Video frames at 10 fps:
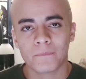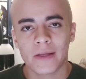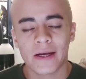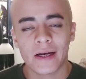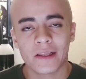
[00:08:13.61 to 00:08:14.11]

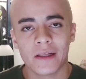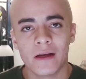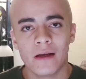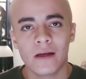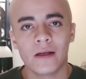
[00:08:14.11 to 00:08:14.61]
Okay, guys?
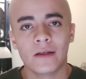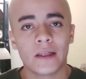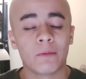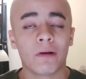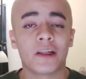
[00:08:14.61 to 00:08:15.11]

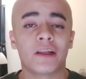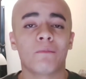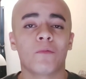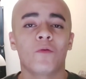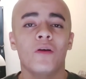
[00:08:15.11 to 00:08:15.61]
It's very
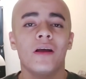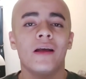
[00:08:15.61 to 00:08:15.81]
simple.